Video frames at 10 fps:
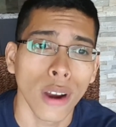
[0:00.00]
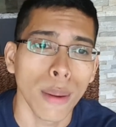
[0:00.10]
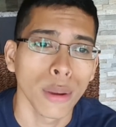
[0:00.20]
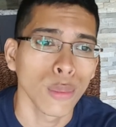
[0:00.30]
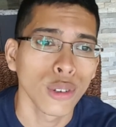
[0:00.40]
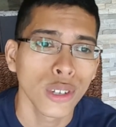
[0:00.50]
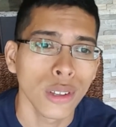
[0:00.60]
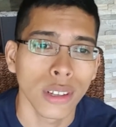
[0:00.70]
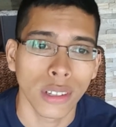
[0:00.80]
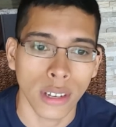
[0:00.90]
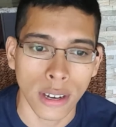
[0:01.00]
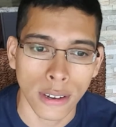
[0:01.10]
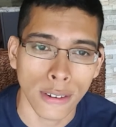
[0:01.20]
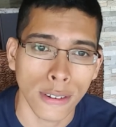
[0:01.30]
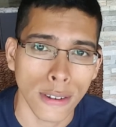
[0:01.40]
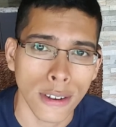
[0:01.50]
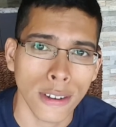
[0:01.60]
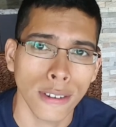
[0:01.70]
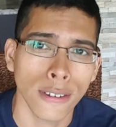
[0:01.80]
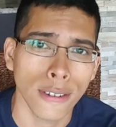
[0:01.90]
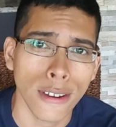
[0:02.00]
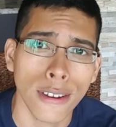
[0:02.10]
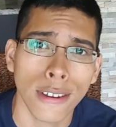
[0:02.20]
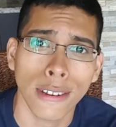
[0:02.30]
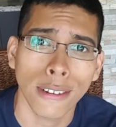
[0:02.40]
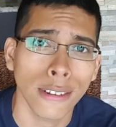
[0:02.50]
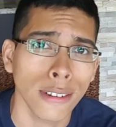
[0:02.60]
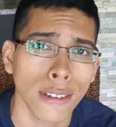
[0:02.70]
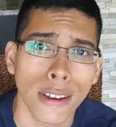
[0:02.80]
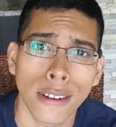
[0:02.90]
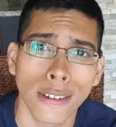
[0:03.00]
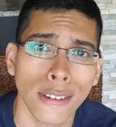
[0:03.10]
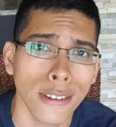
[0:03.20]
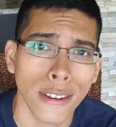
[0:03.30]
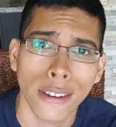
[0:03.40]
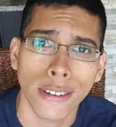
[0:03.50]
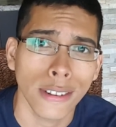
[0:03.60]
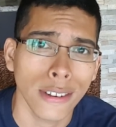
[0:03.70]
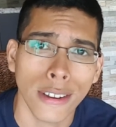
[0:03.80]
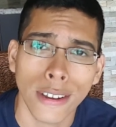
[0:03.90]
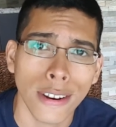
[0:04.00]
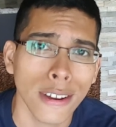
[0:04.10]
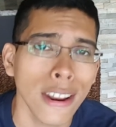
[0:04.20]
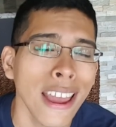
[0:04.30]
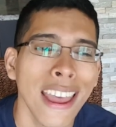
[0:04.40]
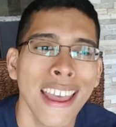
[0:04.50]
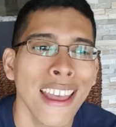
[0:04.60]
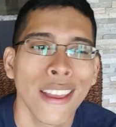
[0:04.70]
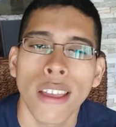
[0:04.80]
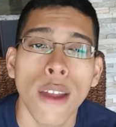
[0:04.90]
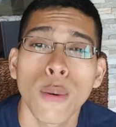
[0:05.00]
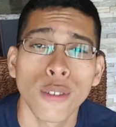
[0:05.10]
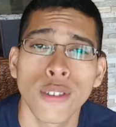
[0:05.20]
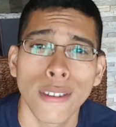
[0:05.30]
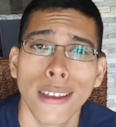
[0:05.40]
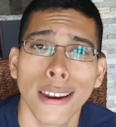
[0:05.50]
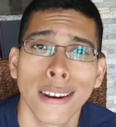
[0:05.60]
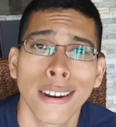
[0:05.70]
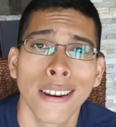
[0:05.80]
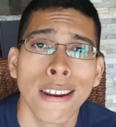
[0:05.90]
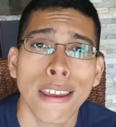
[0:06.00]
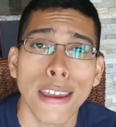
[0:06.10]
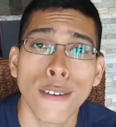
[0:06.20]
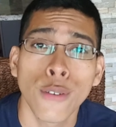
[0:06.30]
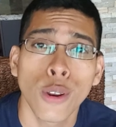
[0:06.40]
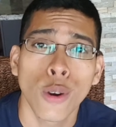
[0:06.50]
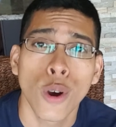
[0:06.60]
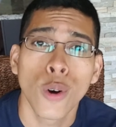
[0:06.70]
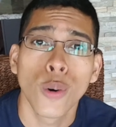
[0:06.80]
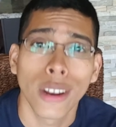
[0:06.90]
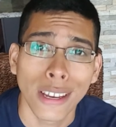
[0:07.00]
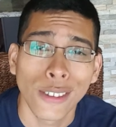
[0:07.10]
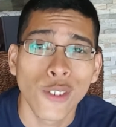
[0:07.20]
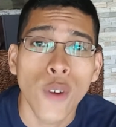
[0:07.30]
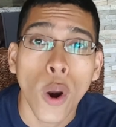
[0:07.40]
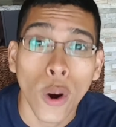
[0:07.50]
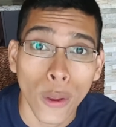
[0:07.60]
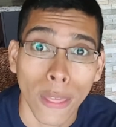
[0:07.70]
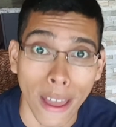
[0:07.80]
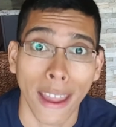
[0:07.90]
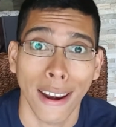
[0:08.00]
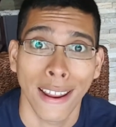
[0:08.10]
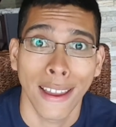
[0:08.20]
I mean, once you hear the dun, dun, dun, dun, dun, dun, dun, everyone's heard that. Even if you don't know who it is, you've heard that.